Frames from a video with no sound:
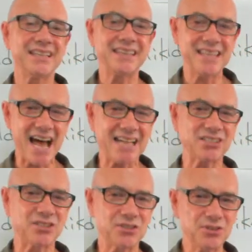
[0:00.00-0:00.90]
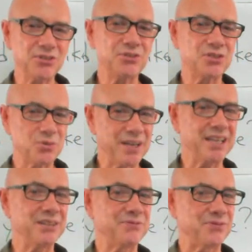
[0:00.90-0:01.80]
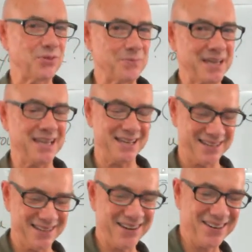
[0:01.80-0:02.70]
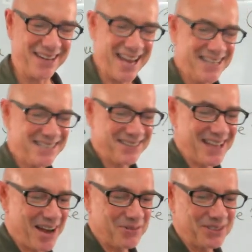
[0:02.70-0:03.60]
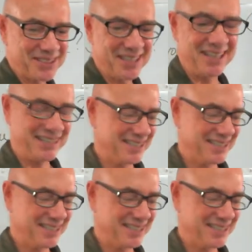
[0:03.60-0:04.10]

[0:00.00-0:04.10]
That's too sweet for me. Okay, so that was the